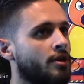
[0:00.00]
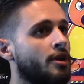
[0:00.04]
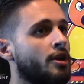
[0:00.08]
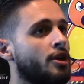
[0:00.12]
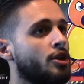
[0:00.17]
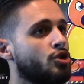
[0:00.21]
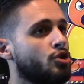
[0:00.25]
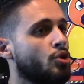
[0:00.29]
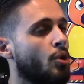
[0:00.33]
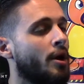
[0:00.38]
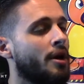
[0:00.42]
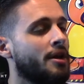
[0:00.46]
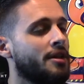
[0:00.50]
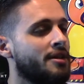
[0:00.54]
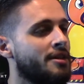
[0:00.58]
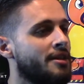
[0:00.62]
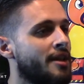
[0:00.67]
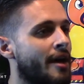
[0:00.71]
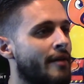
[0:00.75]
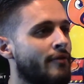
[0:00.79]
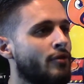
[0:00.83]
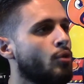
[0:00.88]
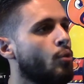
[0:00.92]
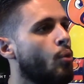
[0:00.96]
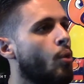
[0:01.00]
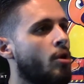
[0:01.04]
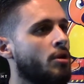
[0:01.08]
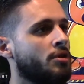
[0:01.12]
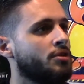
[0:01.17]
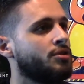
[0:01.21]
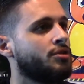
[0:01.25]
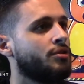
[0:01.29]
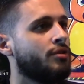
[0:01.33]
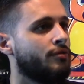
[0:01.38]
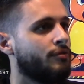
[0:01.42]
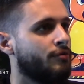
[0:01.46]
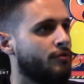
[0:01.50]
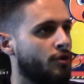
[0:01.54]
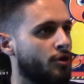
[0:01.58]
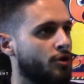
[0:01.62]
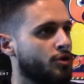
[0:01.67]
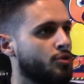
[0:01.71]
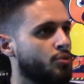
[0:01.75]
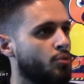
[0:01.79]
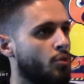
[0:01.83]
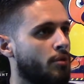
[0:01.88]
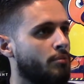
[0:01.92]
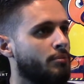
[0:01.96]
So I never watched the
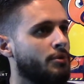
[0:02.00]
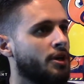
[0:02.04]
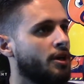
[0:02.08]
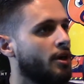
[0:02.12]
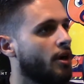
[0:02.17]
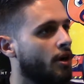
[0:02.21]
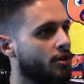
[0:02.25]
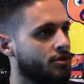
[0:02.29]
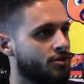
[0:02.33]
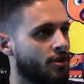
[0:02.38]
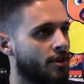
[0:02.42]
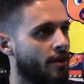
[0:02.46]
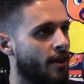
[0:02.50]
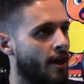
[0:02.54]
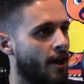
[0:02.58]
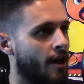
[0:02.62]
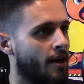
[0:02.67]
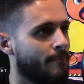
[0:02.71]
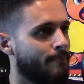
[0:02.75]
first one because of that.